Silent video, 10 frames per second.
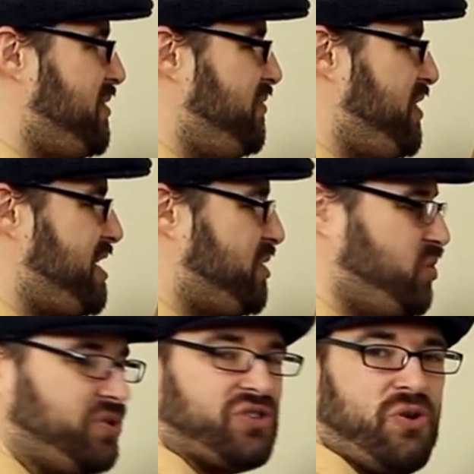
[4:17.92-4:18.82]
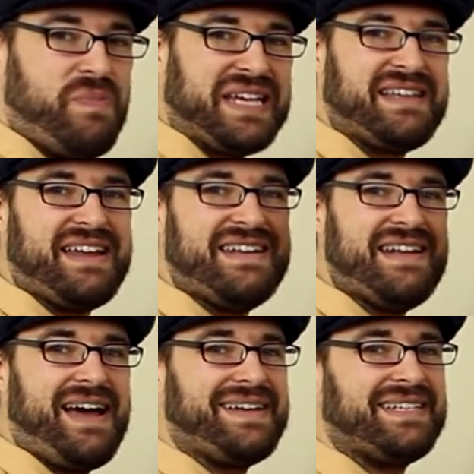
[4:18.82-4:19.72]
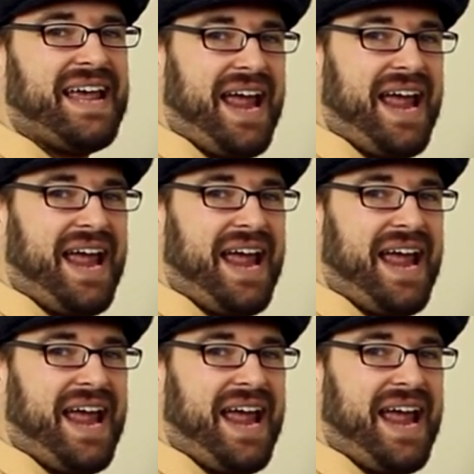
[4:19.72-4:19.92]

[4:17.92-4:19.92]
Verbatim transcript: very cool. So it makes a nice